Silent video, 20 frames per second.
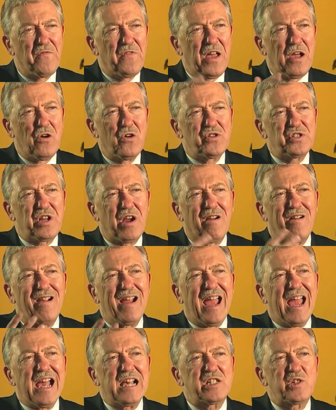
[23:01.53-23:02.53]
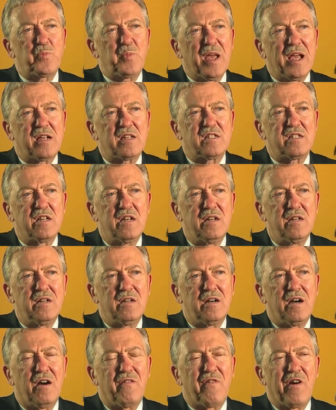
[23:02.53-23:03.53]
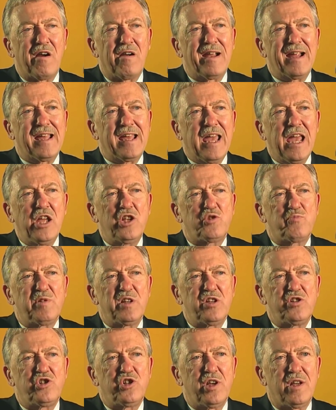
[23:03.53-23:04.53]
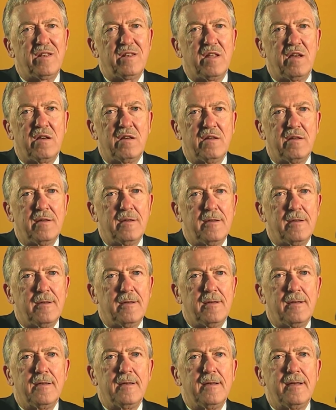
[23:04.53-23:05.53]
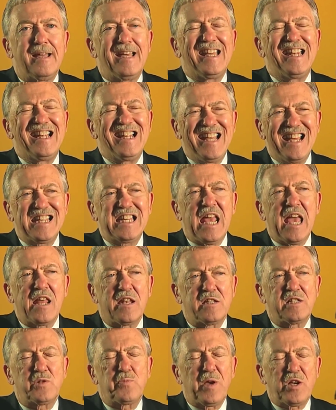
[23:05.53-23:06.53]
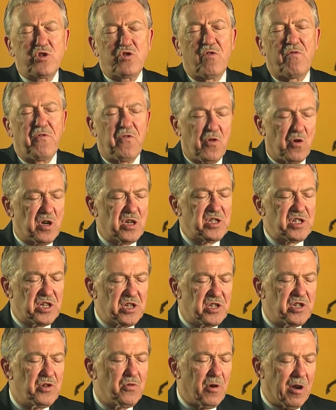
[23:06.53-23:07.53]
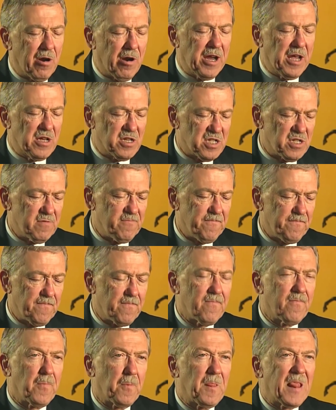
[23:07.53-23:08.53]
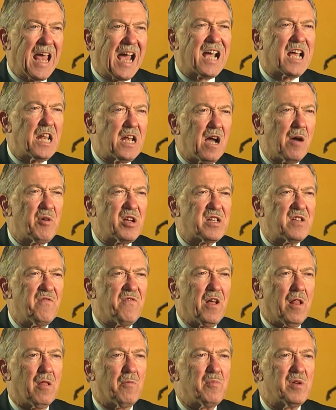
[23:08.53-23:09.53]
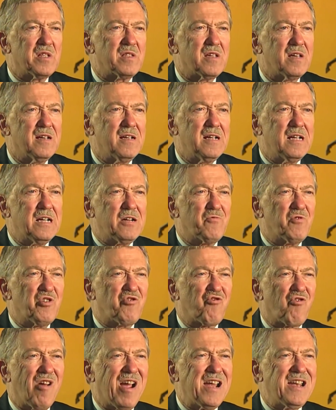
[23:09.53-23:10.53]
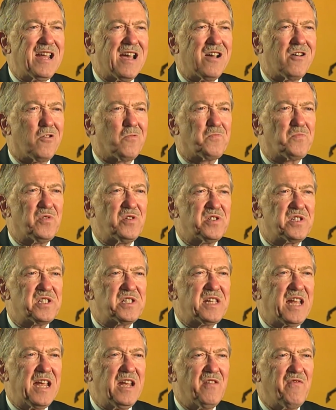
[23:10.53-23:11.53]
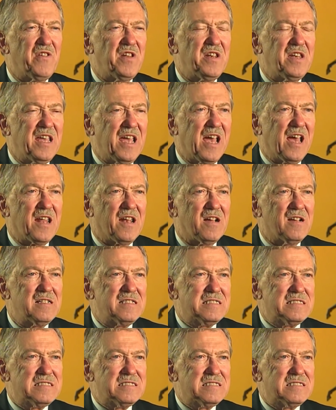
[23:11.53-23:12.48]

of those are aspects of our engagement agenda, uh, and it has had a special focus in two areas economic development. We're trying to help the state of Indiana